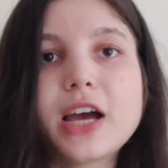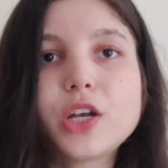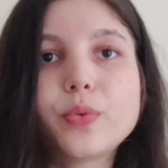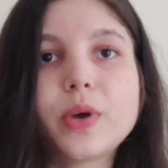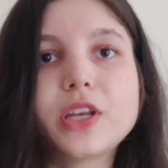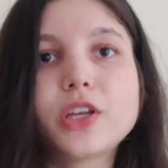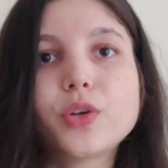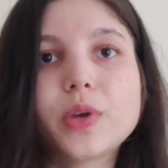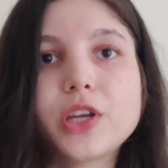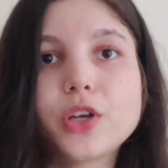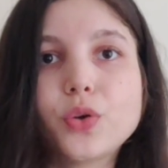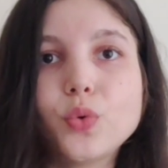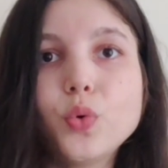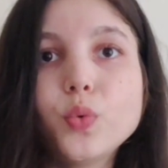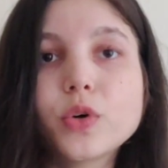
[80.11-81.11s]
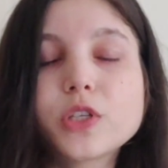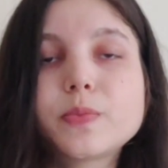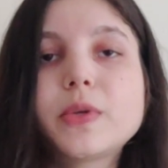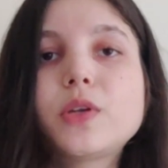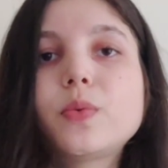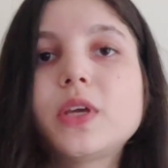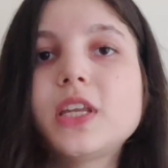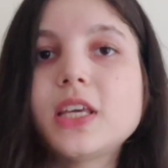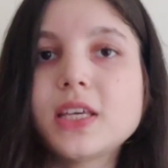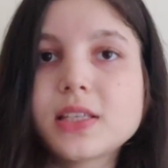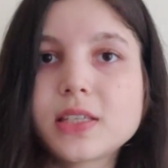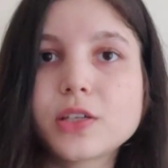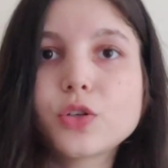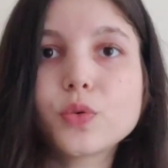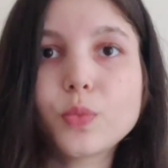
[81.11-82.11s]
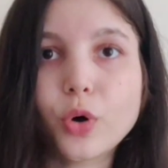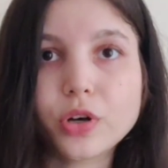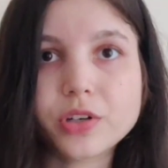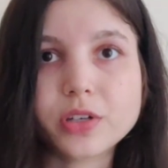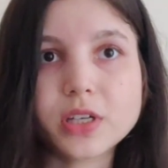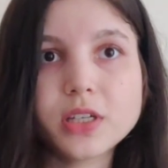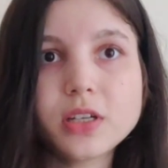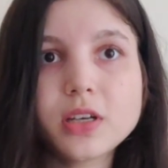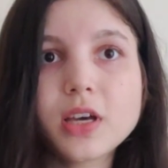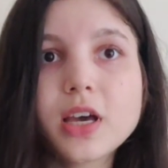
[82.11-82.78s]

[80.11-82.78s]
2022 was between easy to moderate.